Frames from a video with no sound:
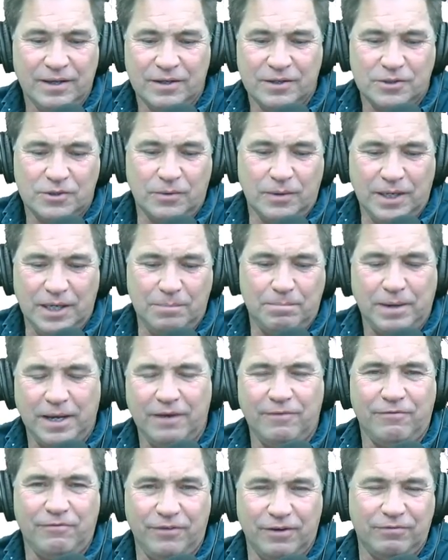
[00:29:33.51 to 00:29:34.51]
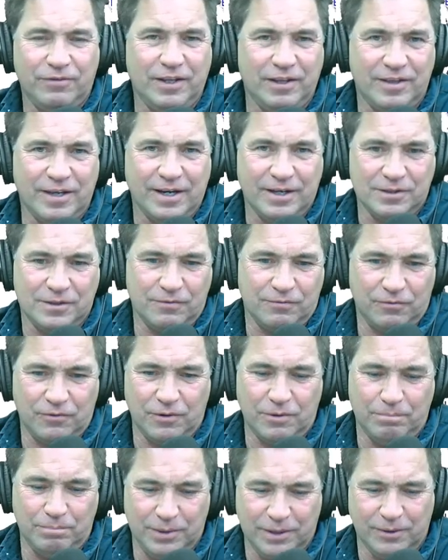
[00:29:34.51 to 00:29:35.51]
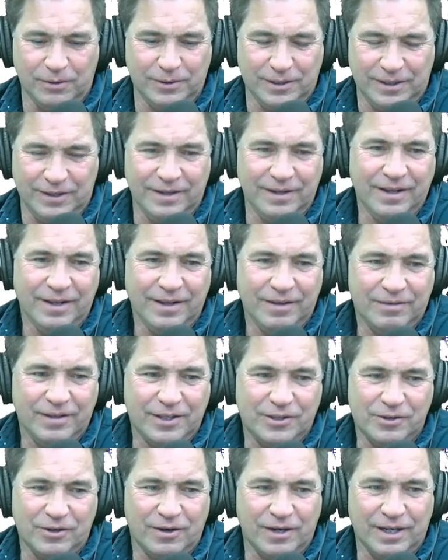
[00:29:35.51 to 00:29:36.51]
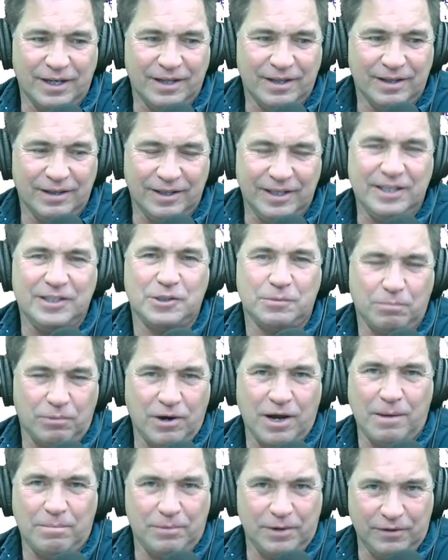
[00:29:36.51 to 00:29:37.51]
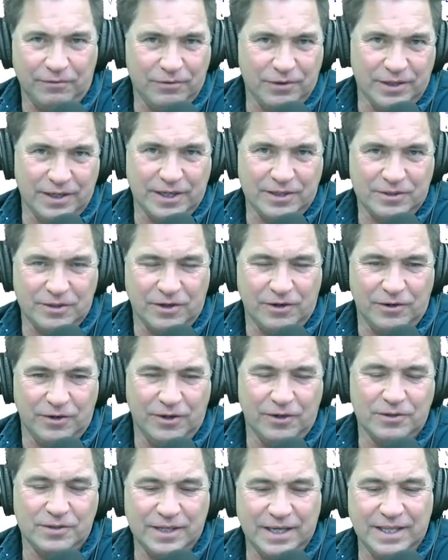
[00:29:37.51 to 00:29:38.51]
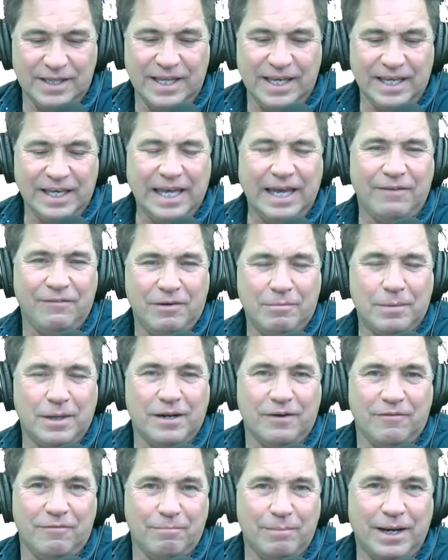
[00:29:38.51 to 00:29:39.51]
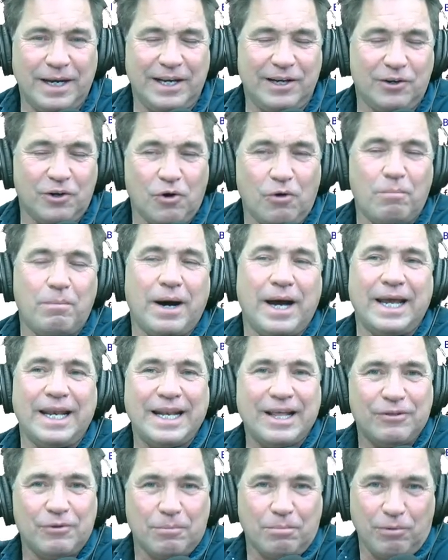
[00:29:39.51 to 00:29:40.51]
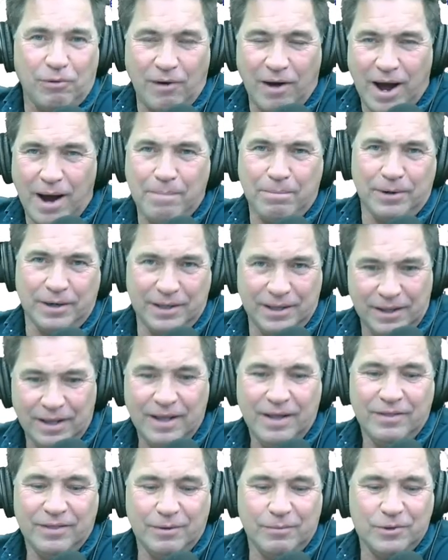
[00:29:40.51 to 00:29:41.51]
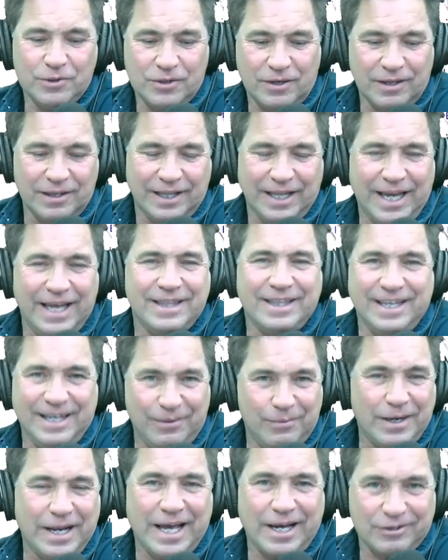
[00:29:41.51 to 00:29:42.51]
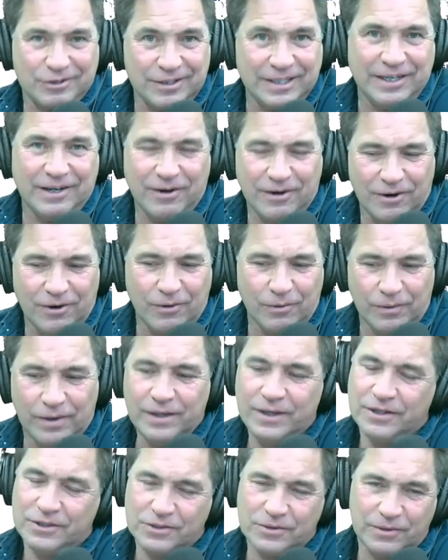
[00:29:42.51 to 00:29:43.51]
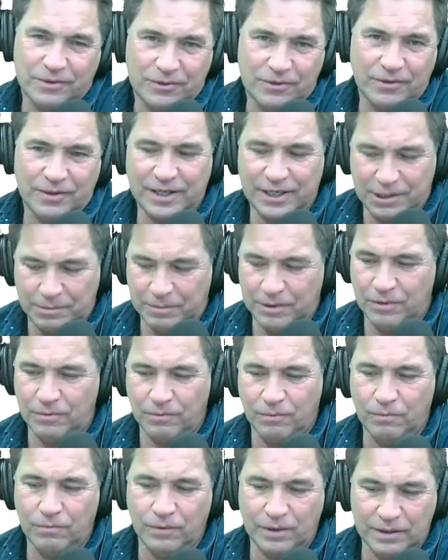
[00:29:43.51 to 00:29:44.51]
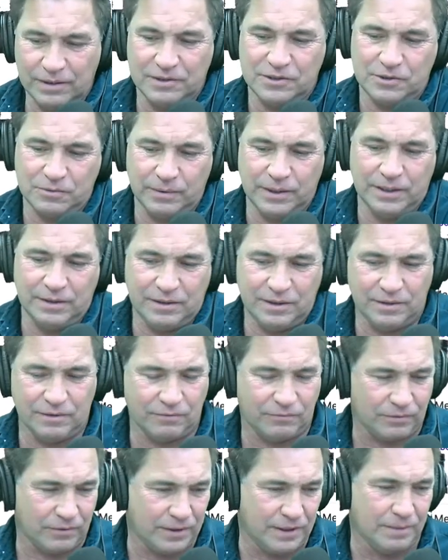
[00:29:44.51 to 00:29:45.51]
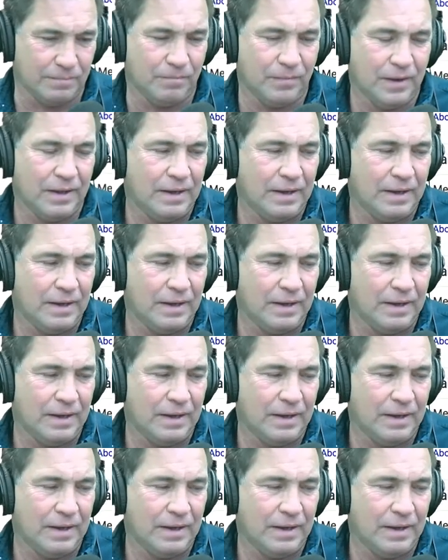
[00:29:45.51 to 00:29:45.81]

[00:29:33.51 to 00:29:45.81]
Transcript: So he paid 50,000 for a building that's on leased property for the next 100 years. And they gave him enough money to go buy another property that was on land that he would actually own. So it turned out to be a really sweet deal for him.